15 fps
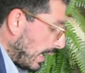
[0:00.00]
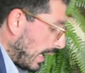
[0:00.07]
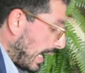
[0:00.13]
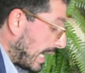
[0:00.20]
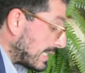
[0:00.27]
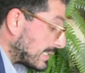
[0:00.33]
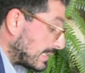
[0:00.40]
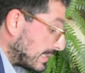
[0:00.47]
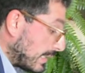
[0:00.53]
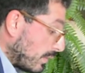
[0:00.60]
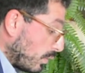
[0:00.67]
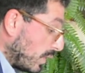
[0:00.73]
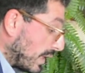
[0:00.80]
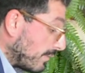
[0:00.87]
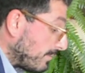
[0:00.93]
As
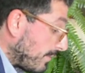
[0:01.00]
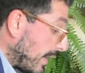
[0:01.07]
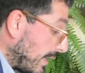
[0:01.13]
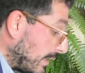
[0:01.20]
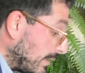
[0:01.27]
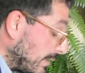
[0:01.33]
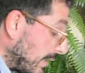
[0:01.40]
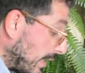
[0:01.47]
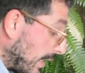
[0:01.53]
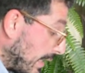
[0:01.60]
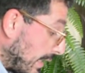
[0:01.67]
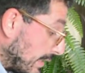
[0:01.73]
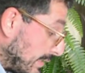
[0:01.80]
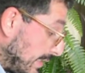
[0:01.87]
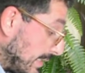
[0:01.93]
we can find
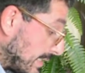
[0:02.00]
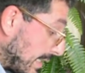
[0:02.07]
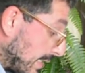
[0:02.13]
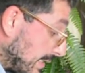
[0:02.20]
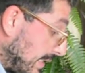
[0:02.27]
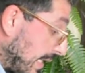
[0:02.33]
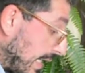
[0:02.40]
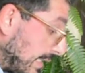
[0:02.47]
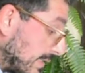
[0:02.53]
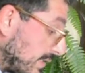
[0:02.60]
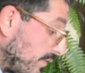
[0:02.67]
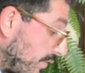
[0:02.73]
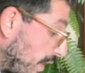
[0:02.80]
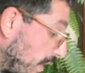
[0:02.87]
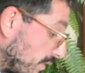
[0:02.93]
this idea in
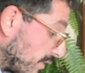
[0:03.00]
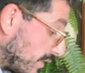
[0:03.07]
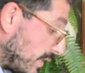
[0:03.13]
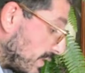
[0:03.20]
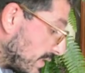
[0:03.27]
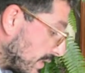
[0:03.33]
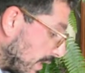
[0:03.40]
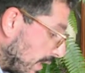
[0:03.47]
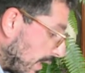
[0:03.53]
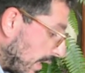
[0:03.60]
the verses